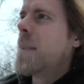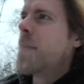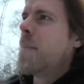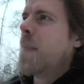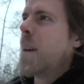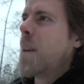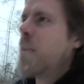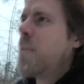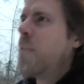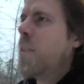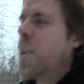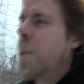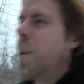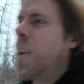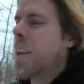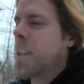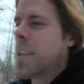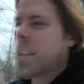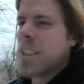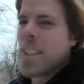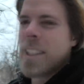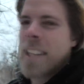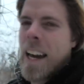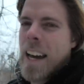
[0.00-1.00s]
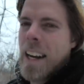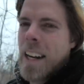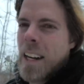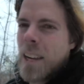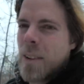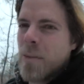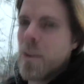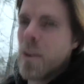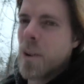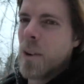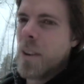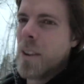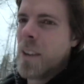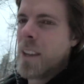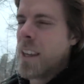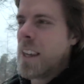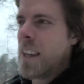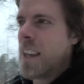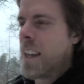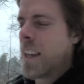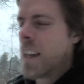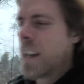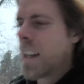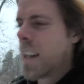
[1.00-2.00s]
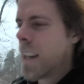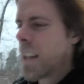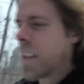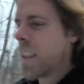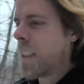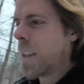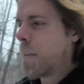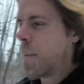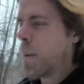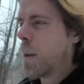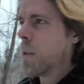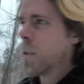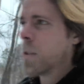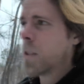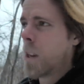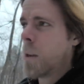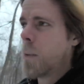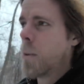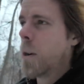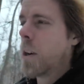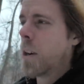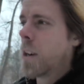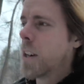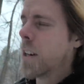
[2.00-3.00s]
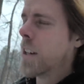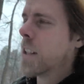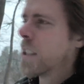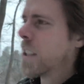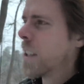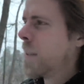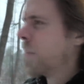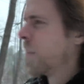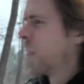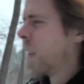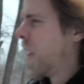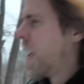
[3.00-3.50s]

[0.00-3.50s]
my full understanding for the the postal workers